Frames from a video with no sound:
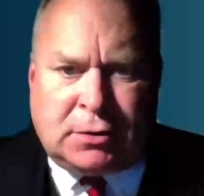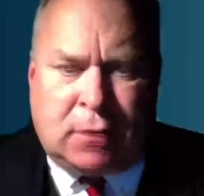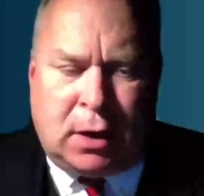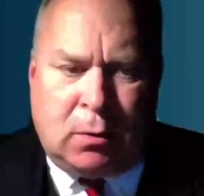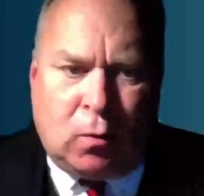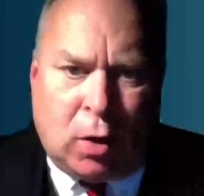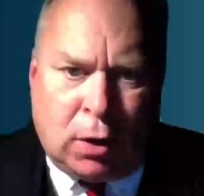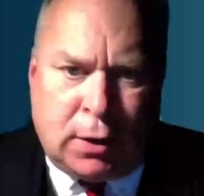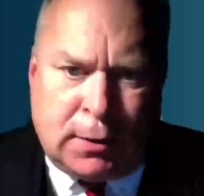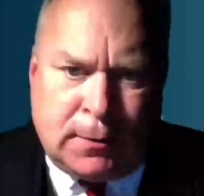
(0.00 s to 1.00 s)
great
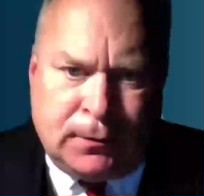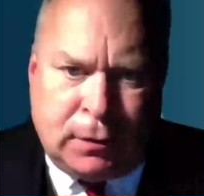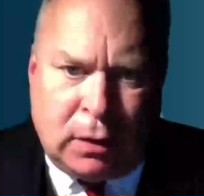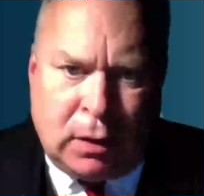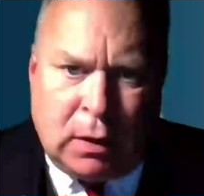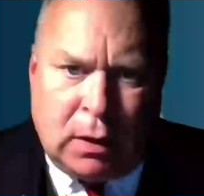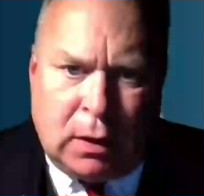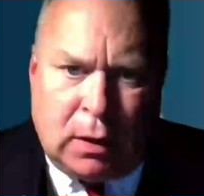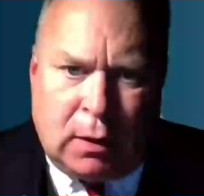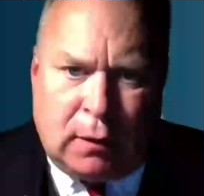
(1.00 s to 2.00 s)
work
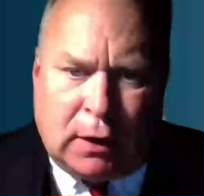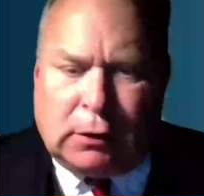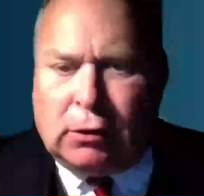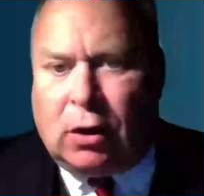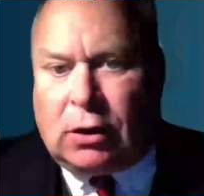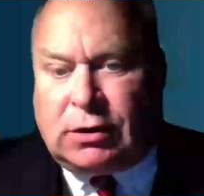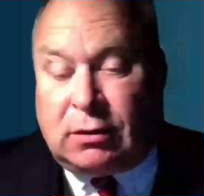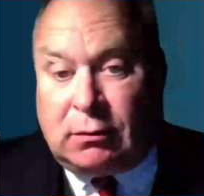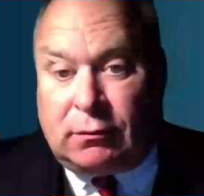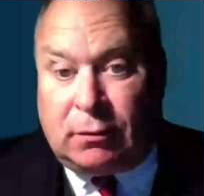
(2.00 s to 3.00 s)
that looked
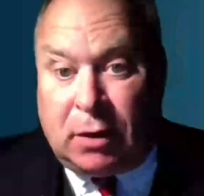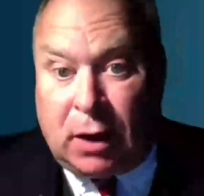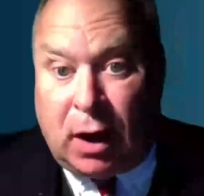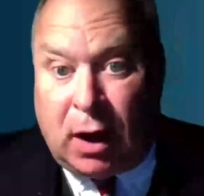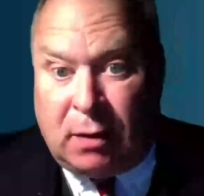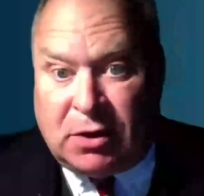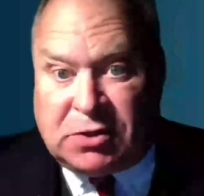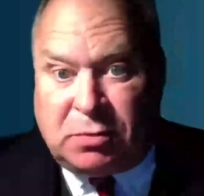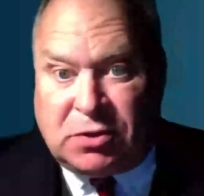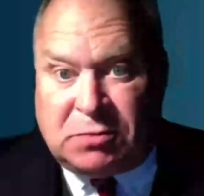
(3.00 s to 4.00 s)
from an economist's
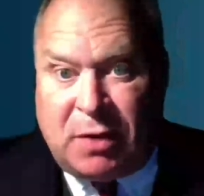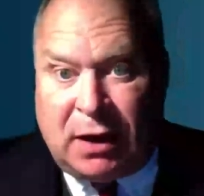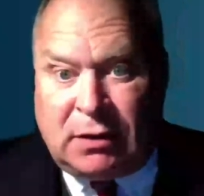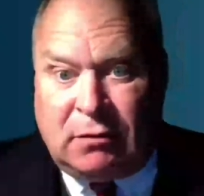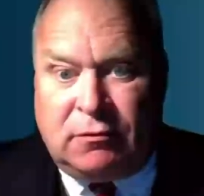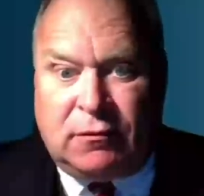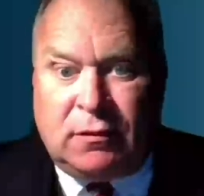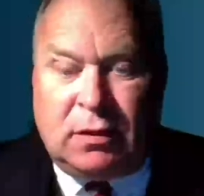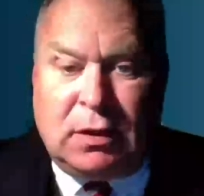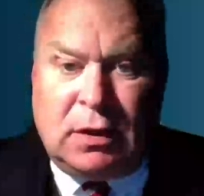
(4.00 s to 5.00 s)
perspective
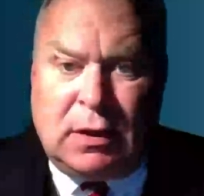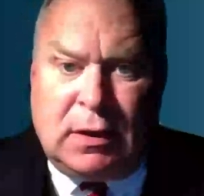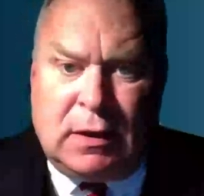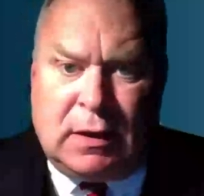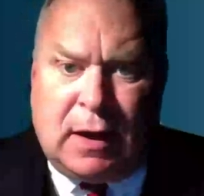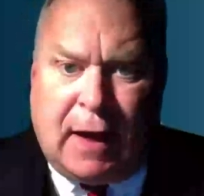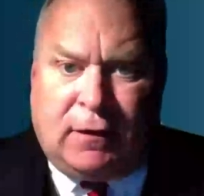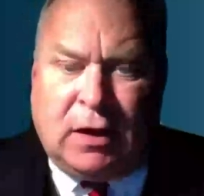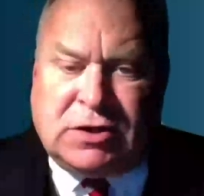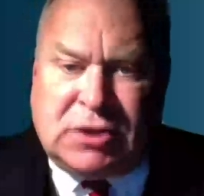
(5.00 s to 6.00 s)

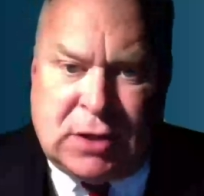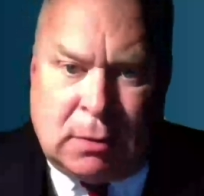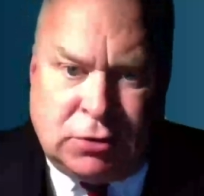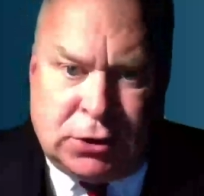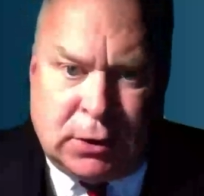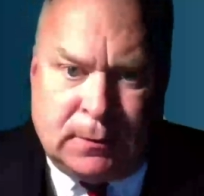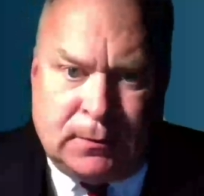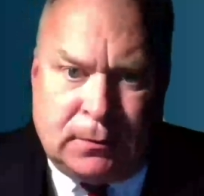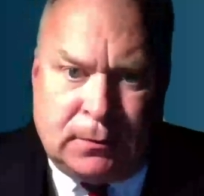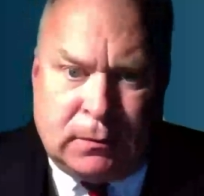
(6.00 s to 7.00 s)
at the assumption
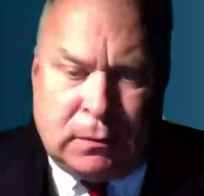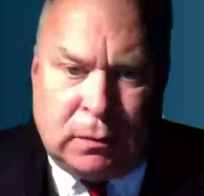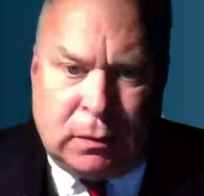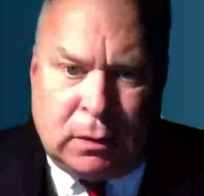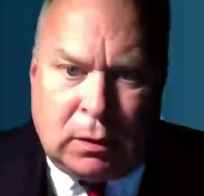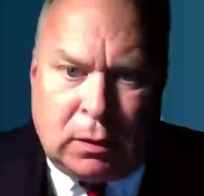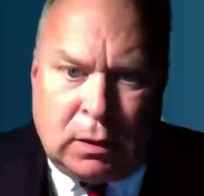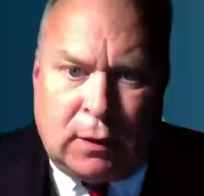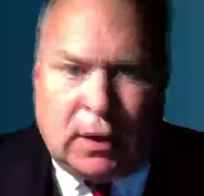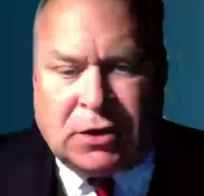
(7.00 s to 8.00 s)

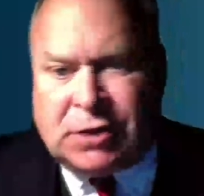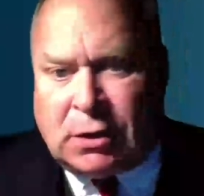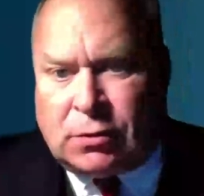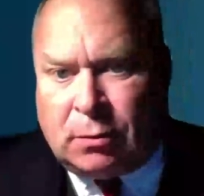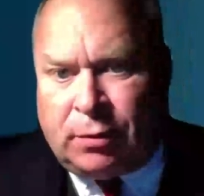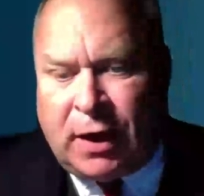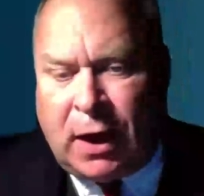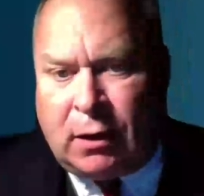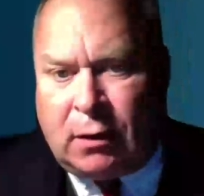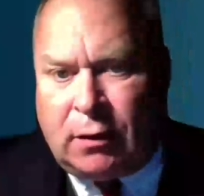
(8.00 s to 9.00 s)
that a central
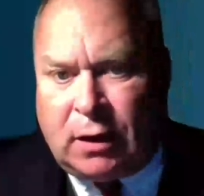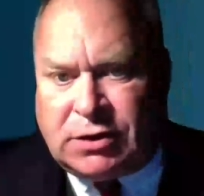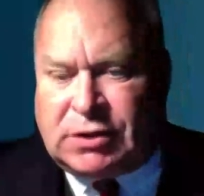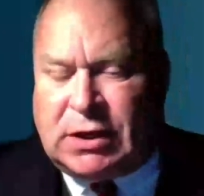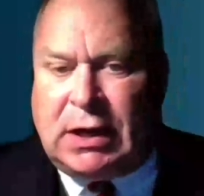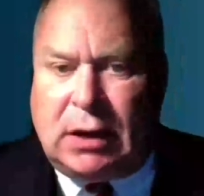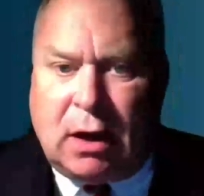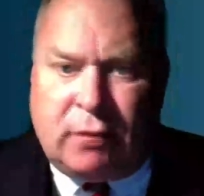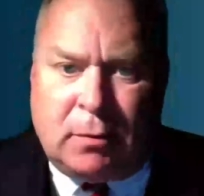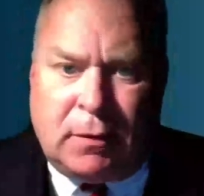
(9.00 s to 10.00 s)
planner, that a state
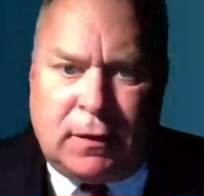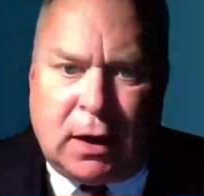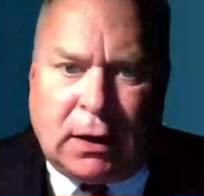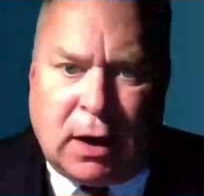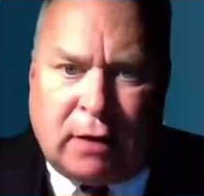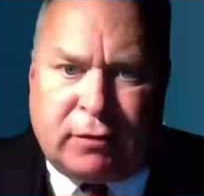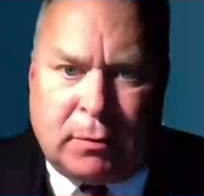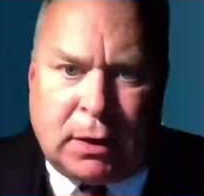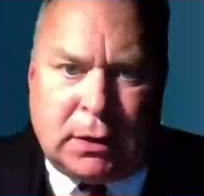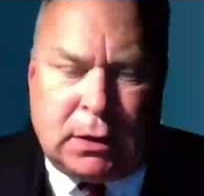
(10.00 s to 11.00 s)
government, that a
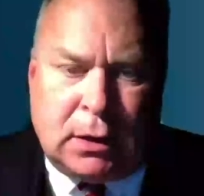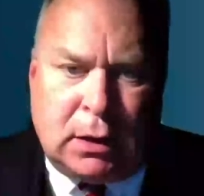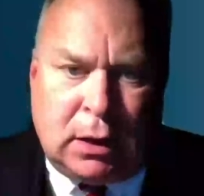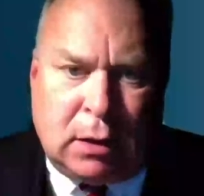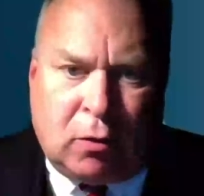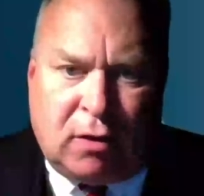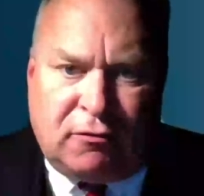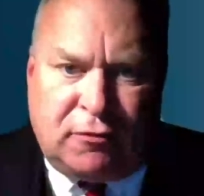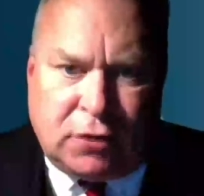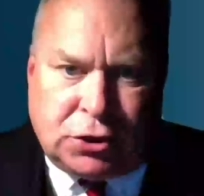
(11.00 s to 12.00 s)
government can more
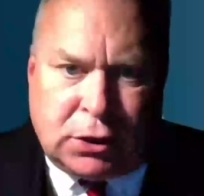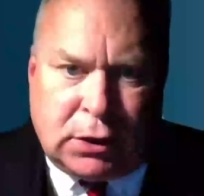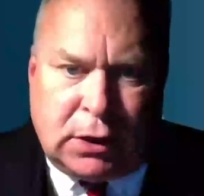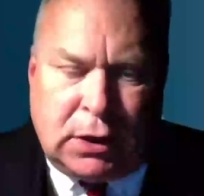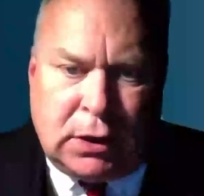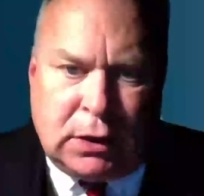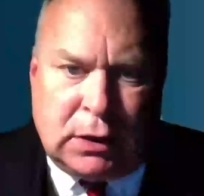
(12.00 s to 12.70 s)
efficiently